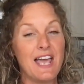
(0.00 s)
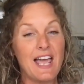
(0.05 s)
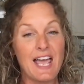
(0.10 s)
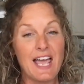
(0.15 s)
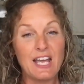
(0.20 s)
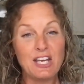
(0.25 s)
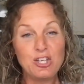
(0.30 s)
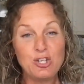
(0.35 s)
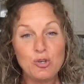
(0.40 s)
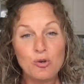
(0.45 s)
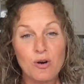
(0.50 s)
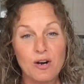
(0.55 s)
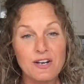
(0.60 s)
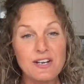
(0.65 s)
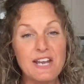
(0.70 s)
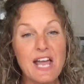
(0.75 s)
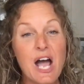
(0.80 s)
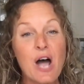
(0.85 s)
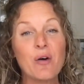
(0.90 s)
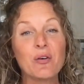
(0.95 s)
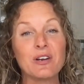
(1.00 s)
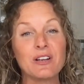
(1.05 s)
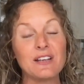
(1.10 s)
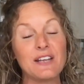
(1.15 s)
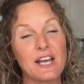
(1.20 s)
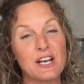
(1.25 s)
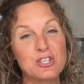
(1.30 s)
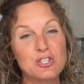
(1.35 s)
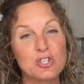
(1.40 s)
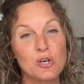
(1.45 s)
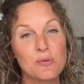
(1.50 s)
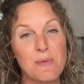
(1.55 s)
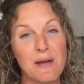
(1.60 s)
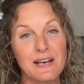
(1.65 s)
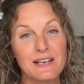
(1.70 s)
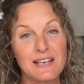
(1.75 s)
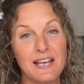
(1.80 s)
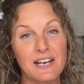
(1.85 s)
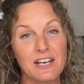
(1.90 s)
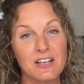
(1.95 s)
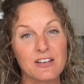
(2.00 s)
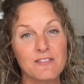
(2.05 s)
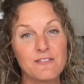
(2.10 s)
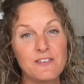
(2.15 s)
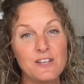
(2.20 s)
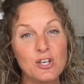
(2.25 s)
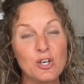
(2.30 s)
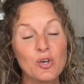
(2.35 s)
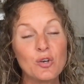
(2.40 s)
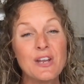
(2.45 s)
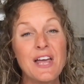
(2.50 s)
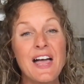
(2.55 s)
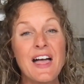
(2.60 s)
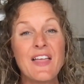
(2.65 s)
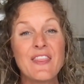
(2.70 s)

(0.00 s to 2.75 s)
and you are now an electromagnetic field.